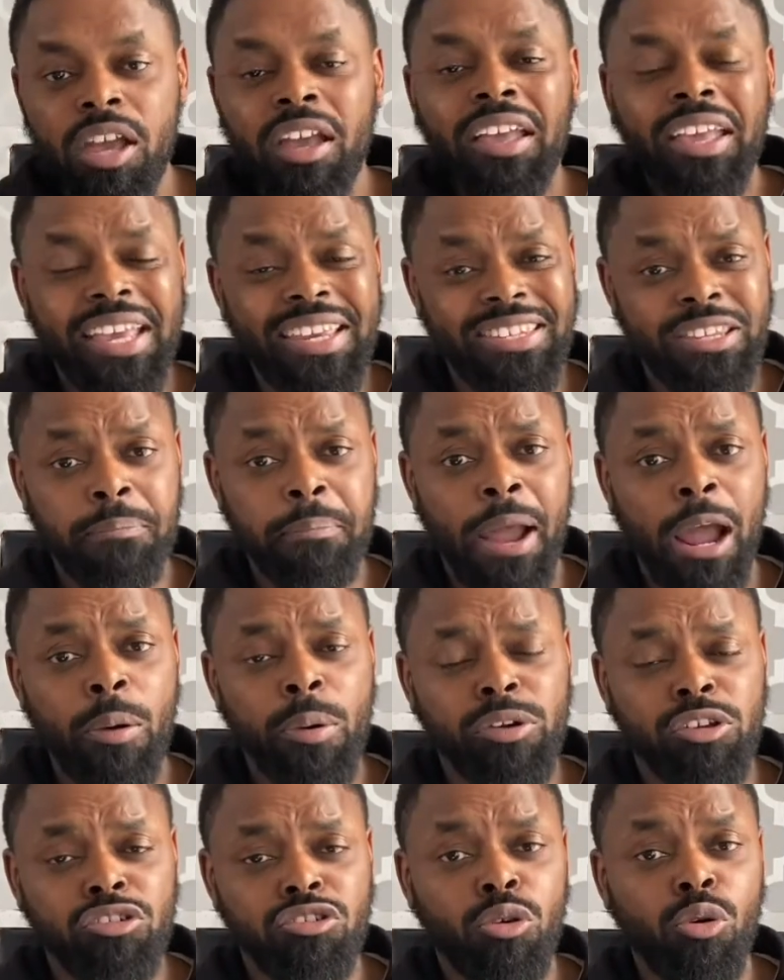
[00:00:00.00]
It's the power
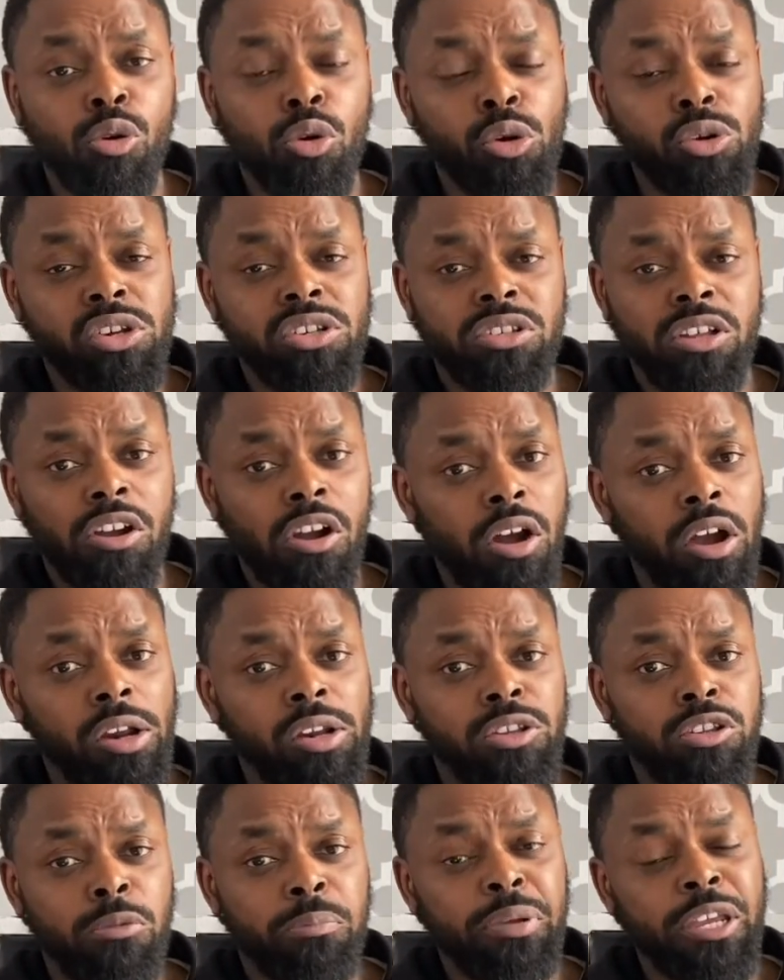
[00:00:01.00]
to show goodness and kindness
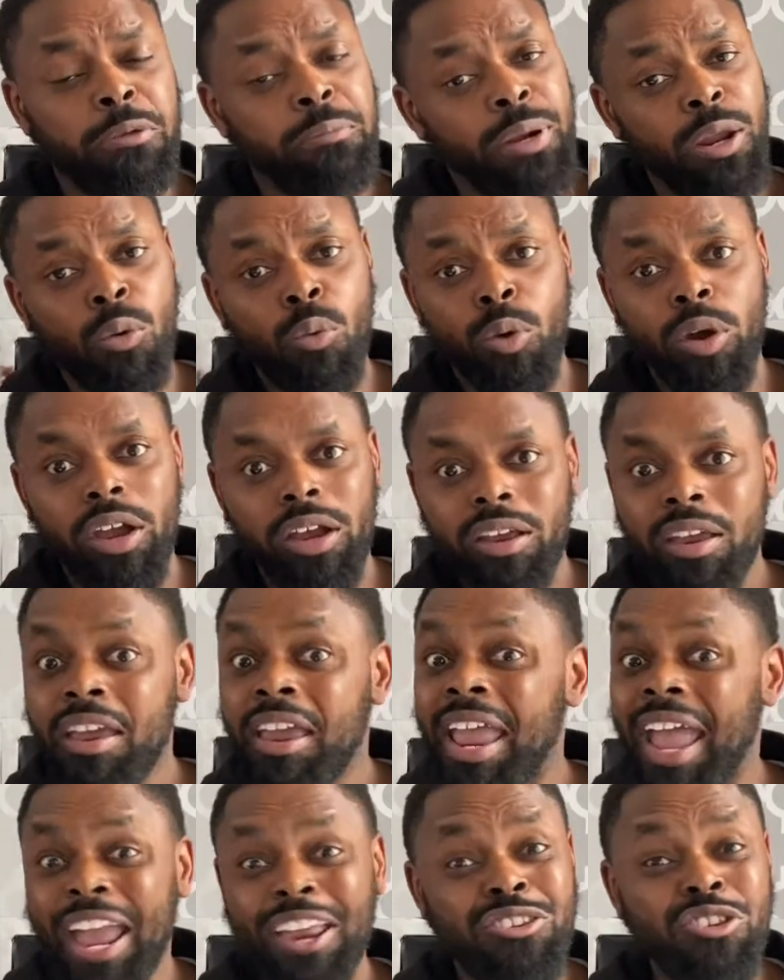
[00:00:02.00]
to people at work,
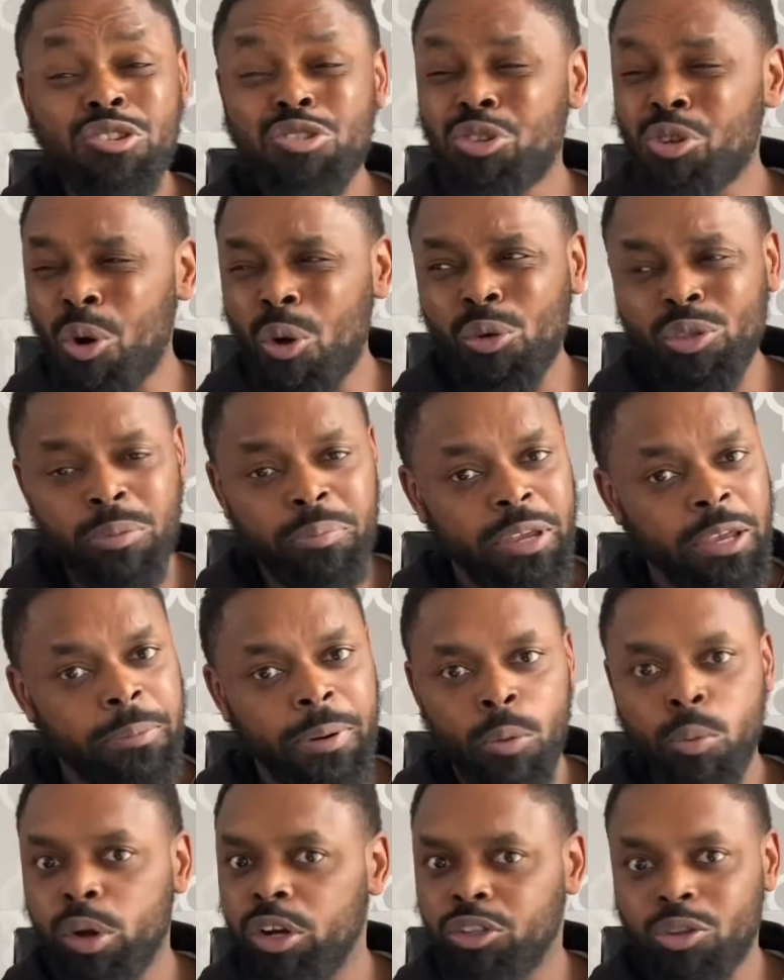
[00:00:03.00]
and you know the people at
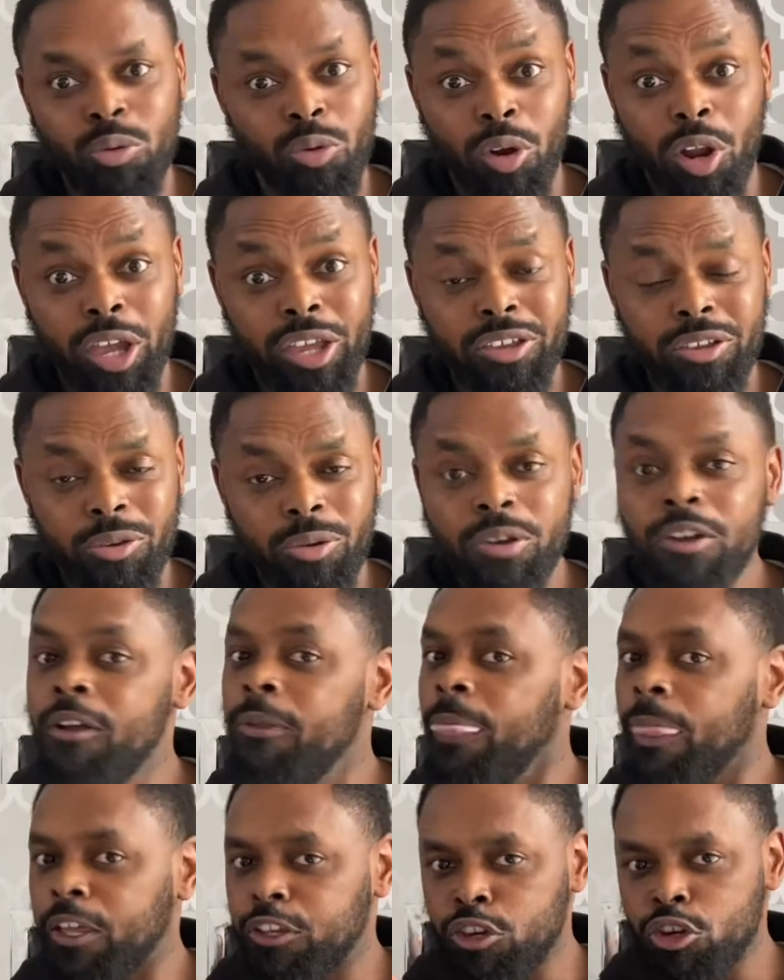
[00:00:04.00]
work don't like you,
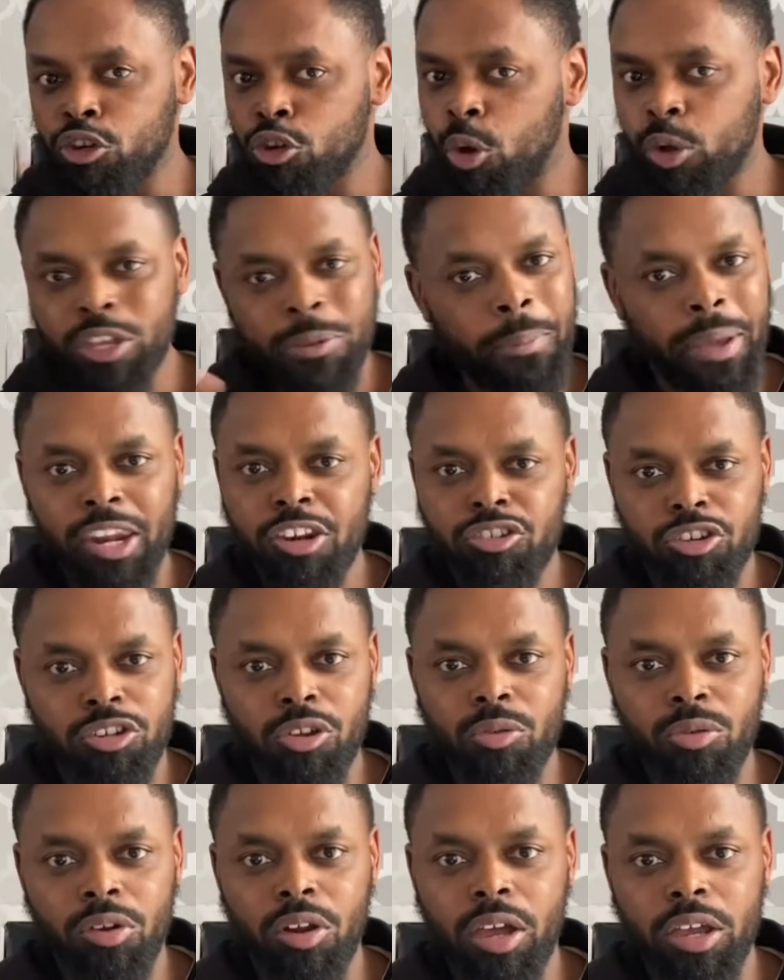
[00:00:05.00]
you know your manager
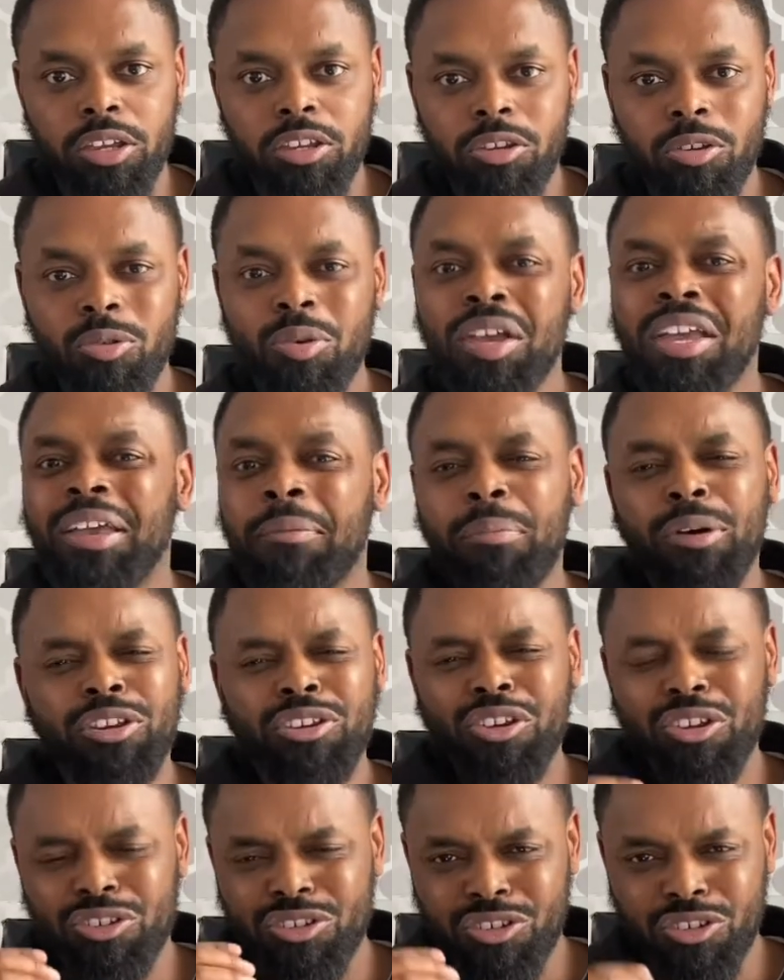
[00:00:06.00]
don't like you, but
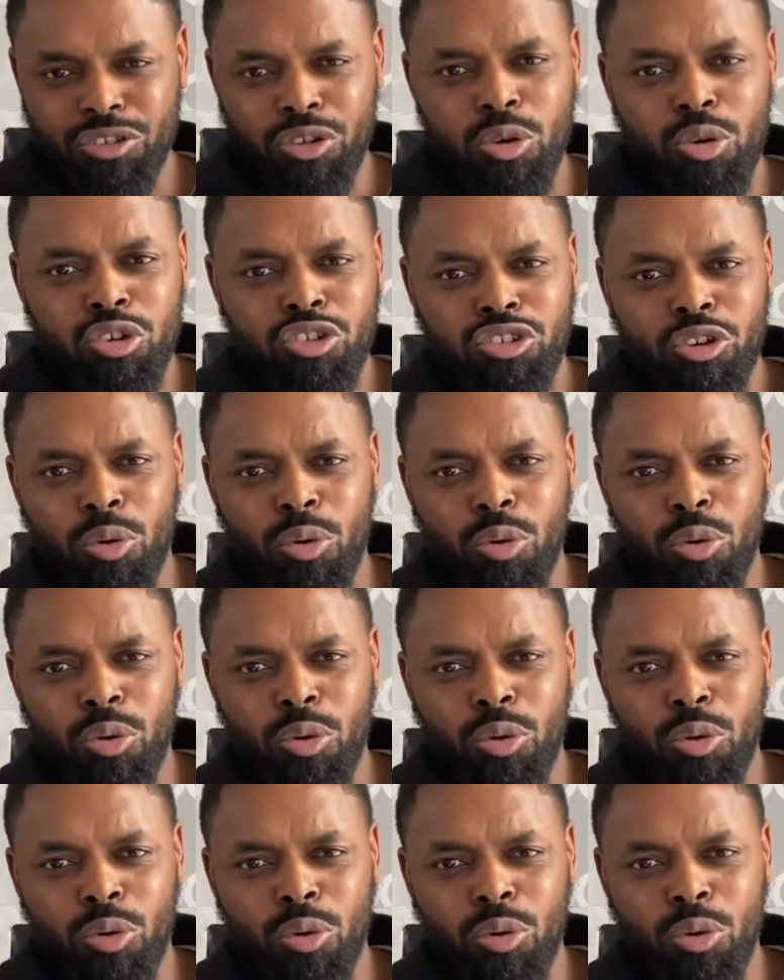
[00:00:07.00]
you still show